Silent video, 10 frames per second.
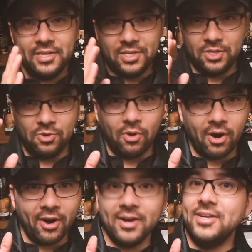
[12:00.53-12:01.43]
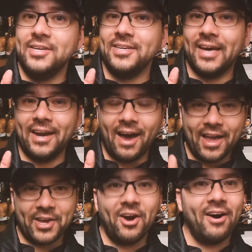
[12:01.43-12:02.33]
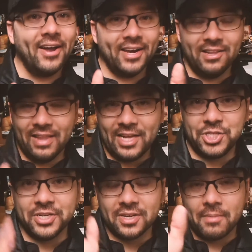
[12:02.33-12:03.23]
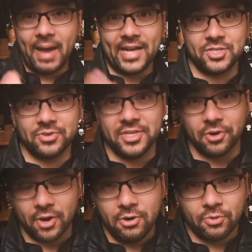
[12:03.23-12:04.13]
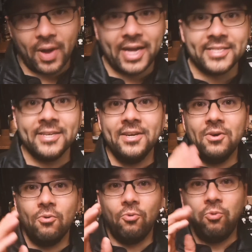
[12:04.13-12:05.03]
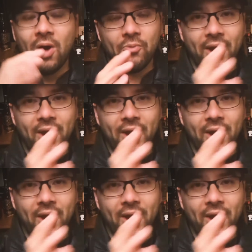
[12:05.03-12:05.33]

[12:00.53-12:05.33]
you are an icon, a legend, a master in your own right. What